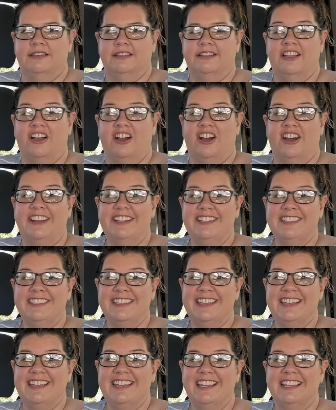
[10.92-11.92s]

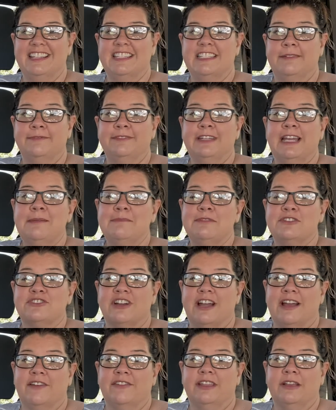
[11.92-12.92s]
Honestly, sometimes
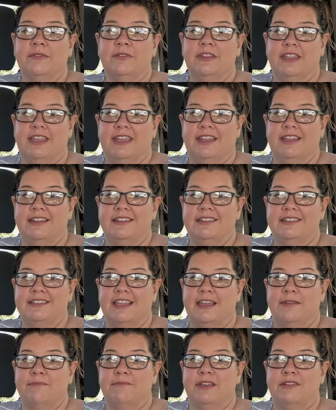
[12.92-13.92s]
traveling with kids
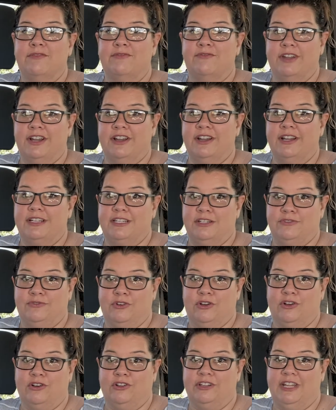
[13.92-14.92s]
can be very
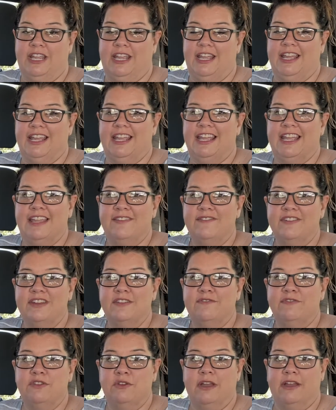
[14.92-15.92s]
difficult, even
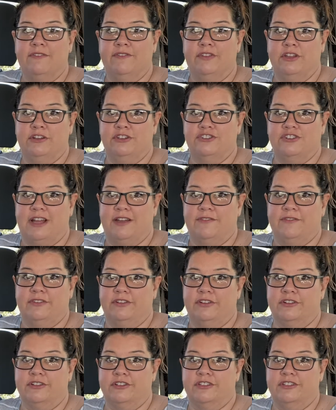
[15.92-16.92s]
if you have good
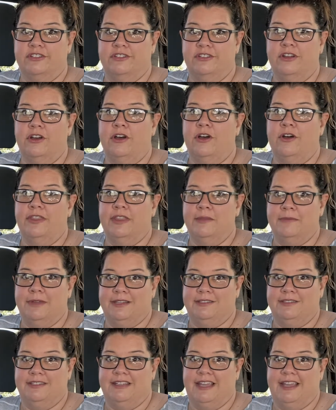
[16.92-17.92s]
travelers on the
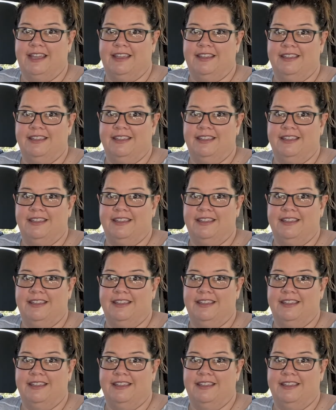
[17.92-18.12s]
best day.